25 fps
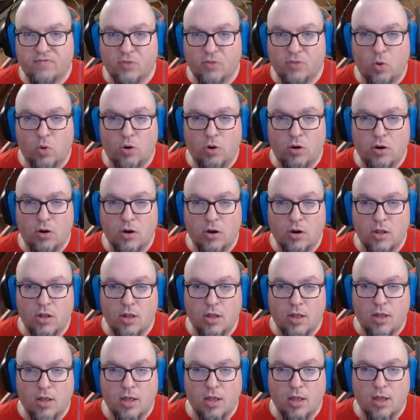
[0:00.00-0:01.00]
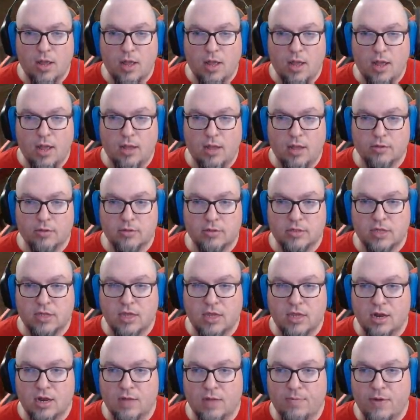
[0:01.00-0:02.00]
floor, let's
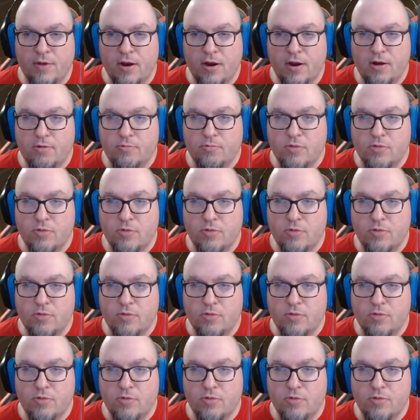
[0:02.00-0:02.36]
get up here.